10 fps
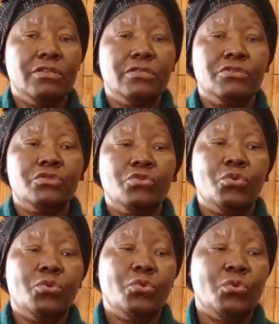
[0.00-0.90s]

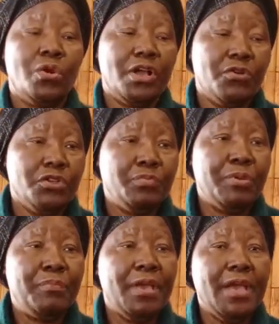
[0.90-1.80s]
So I got
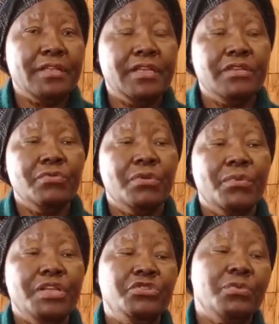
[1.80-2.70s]
prepared and we
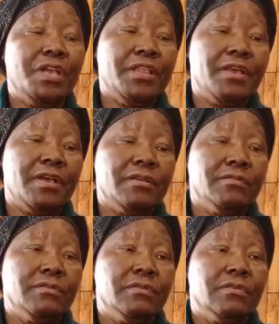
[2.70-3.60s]
went together
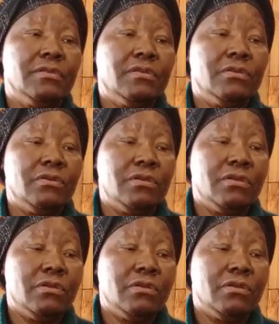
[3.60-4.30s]
uh,